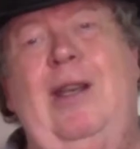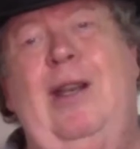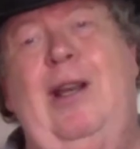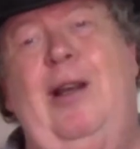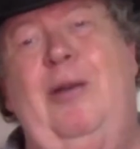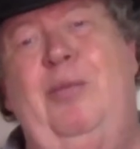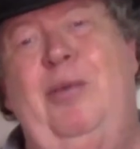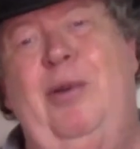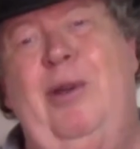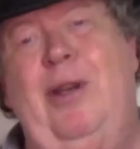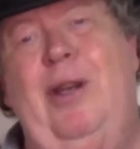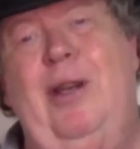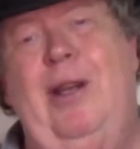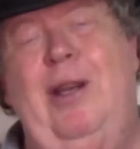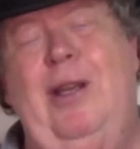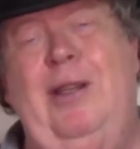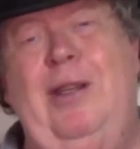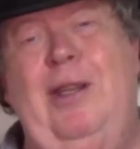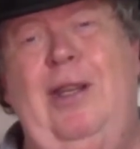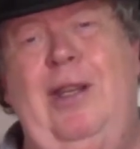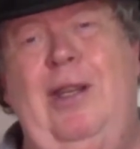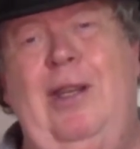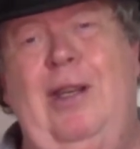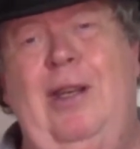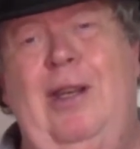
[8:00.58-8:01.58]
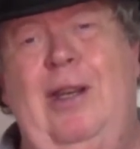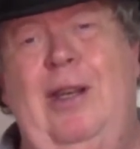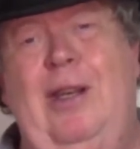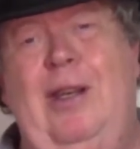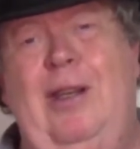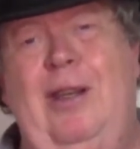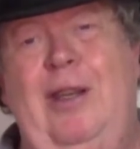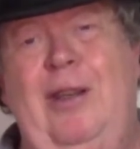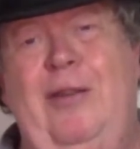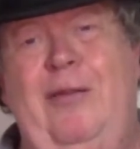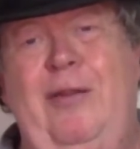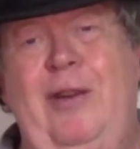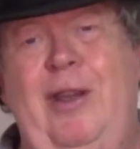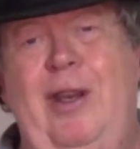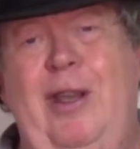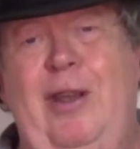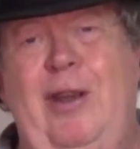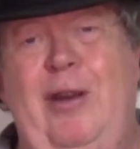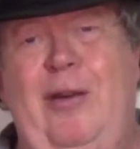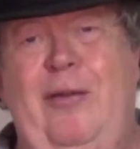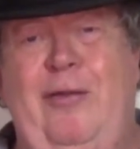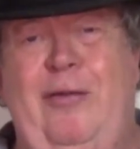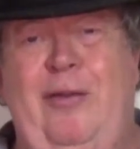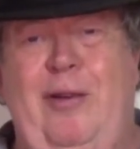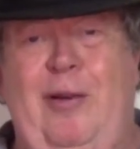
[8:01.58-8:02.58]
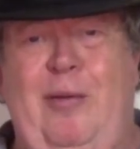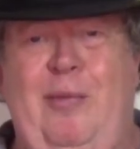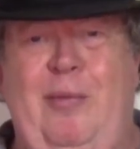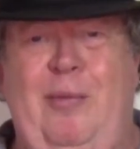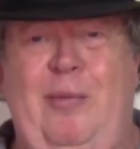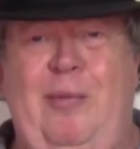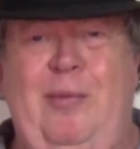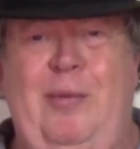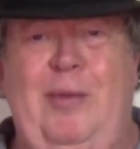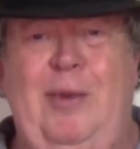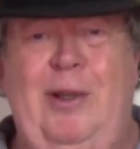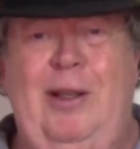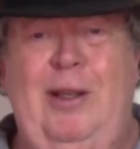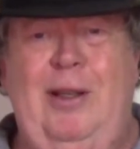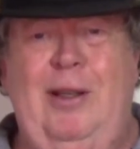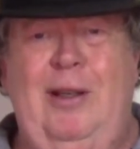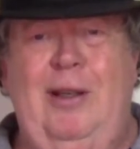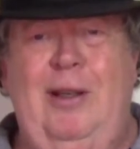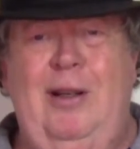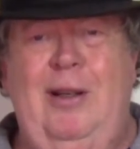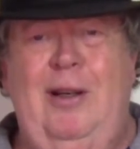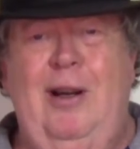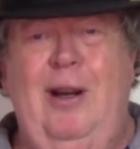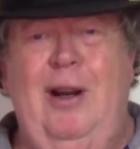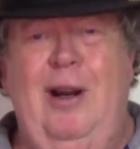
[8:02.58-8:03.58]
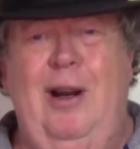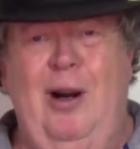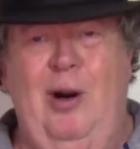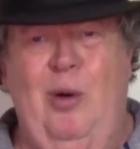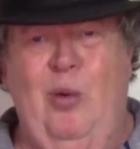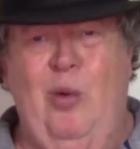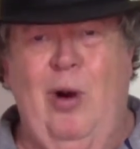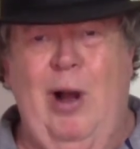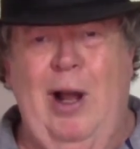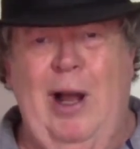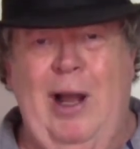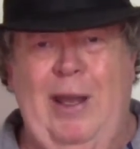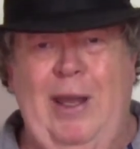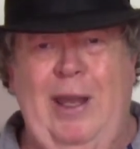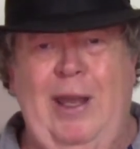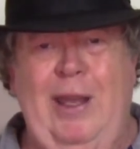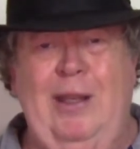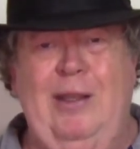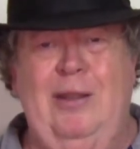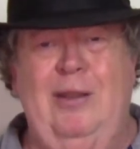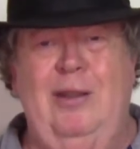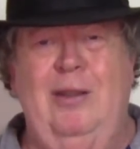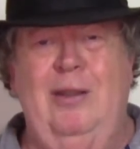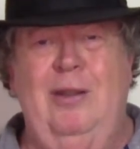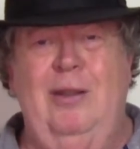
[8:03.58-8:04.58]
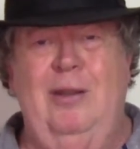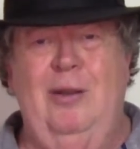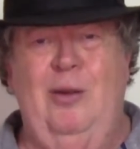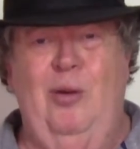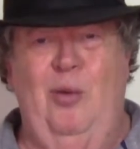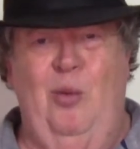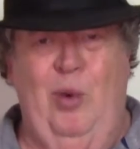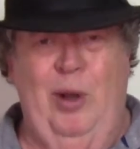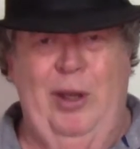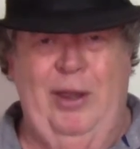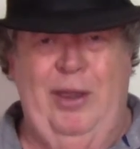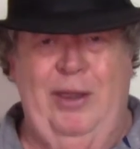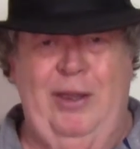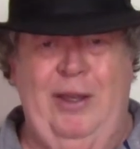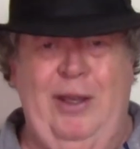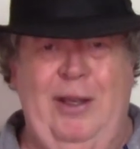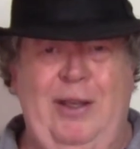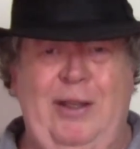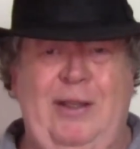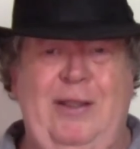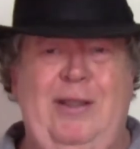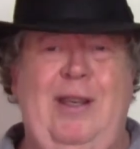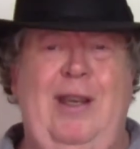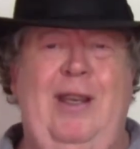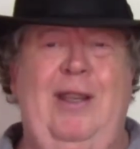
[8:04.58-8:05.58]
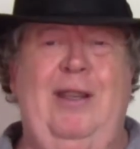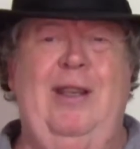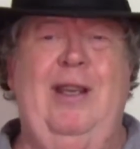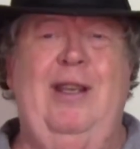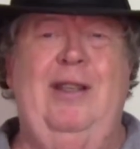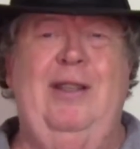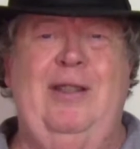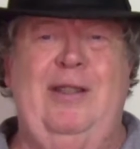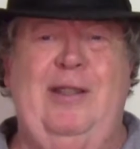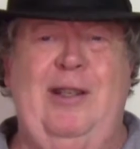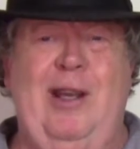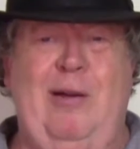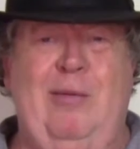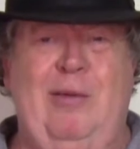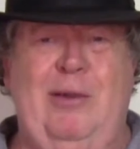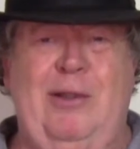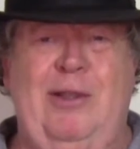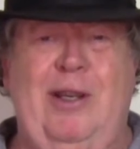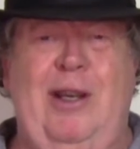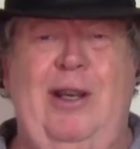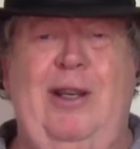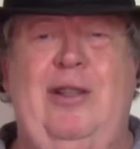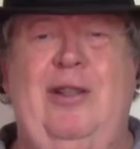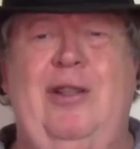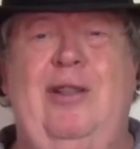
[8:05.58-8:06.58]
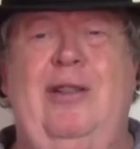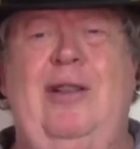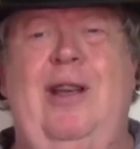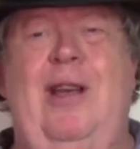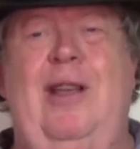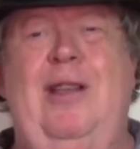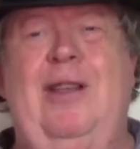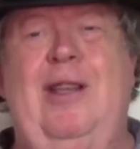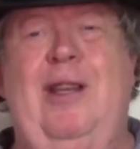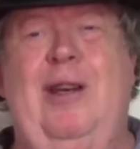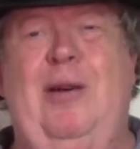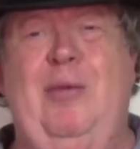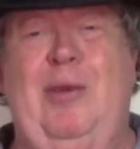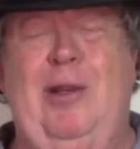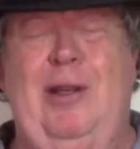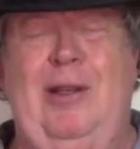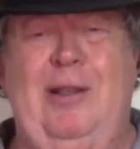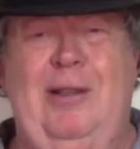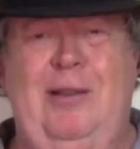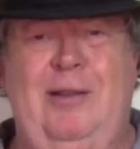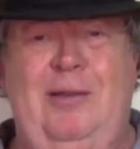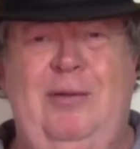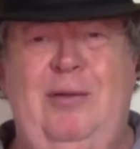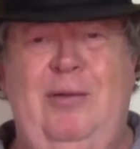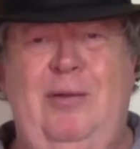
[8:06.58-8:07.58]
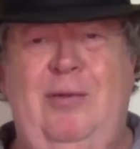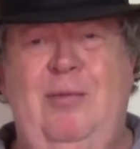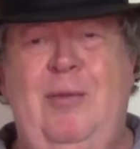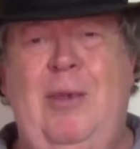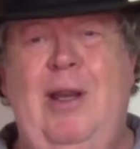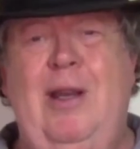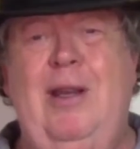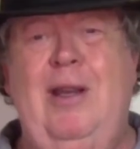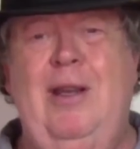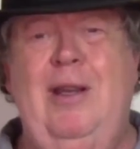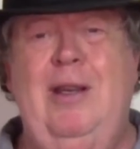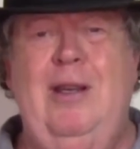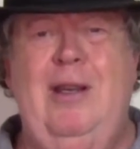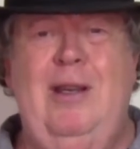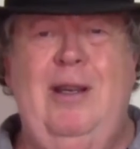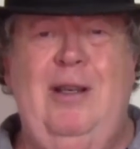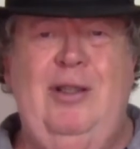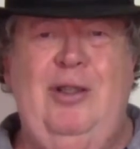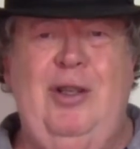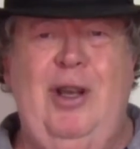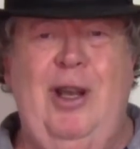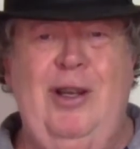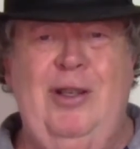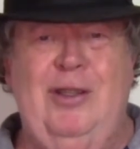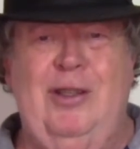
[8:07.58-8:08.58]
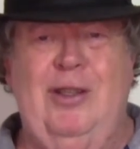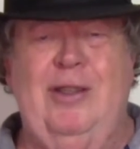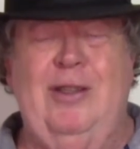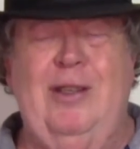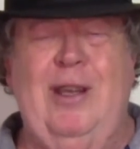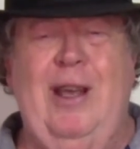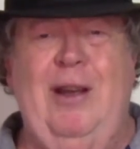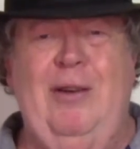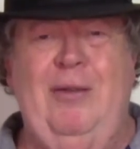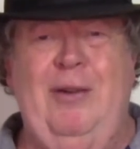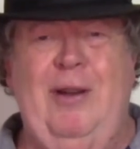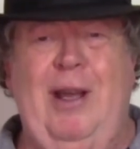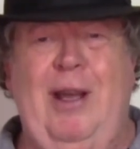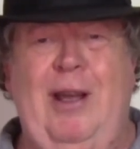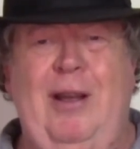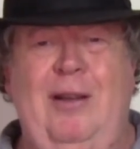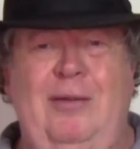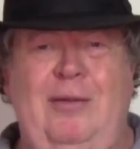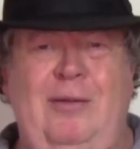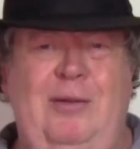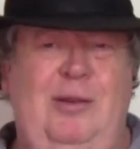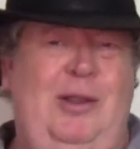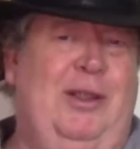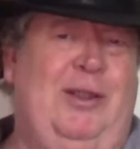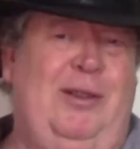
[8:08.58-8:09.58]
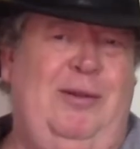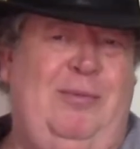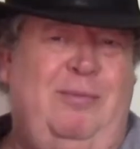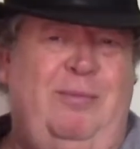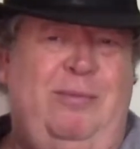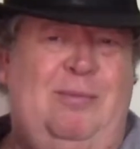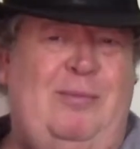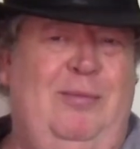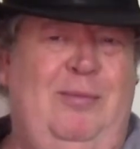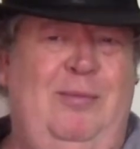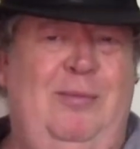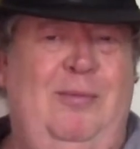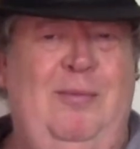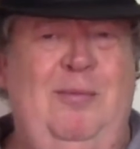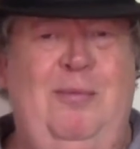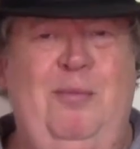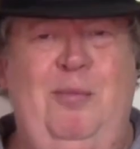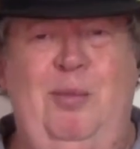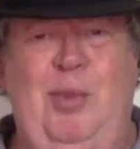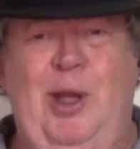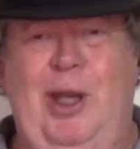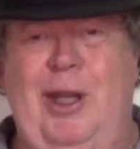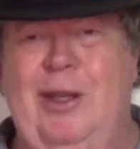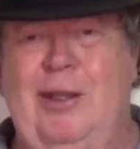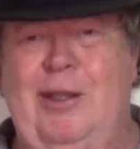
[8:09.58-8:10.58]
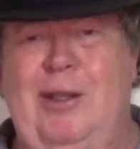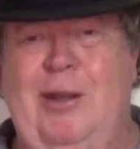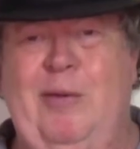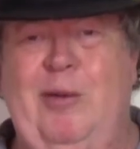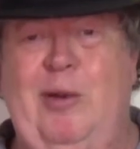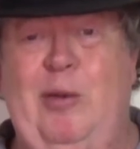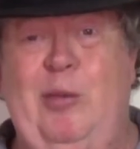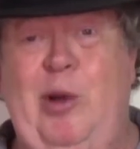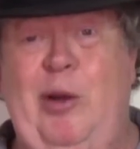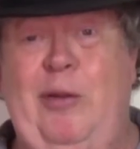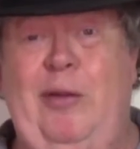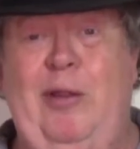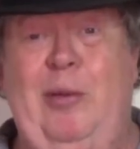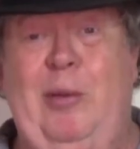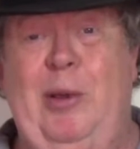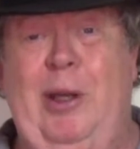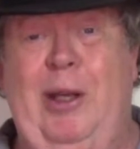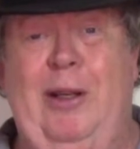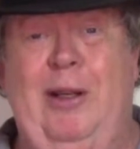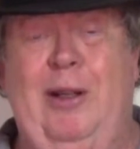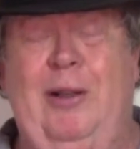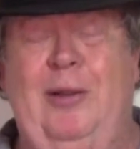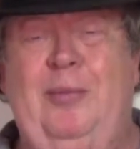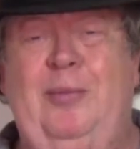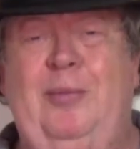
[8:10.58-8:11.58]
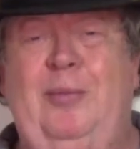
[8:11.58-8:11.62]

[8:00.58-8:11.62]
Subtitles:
I'll put on the video from her walking with this and then stabilization, and then I'm going to change the sound out just because I'm a movie maker.